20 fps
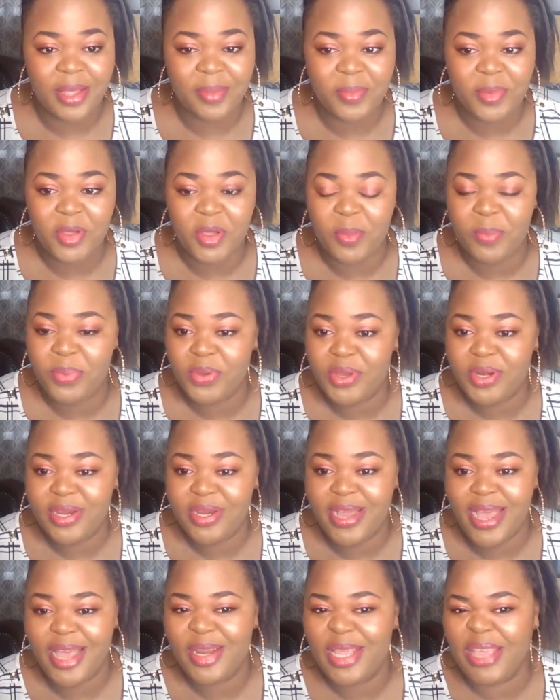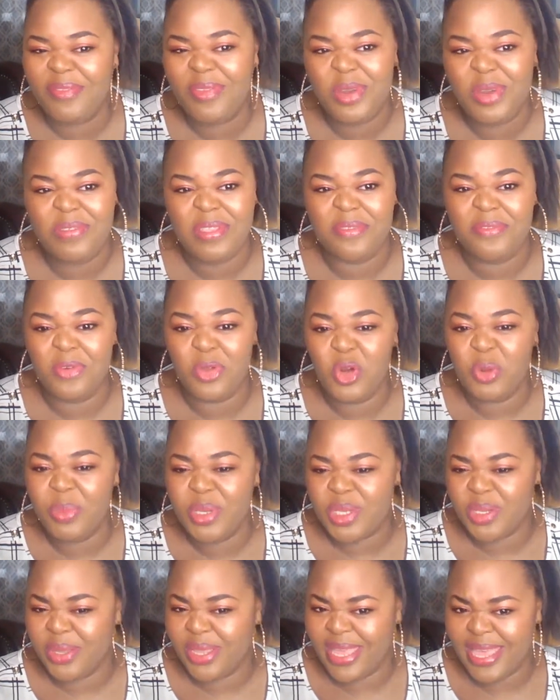computer. I don't even know if the volume
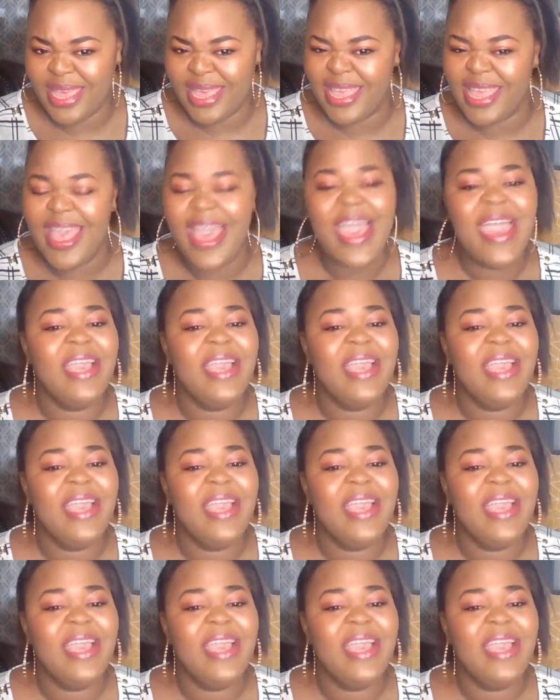is okay.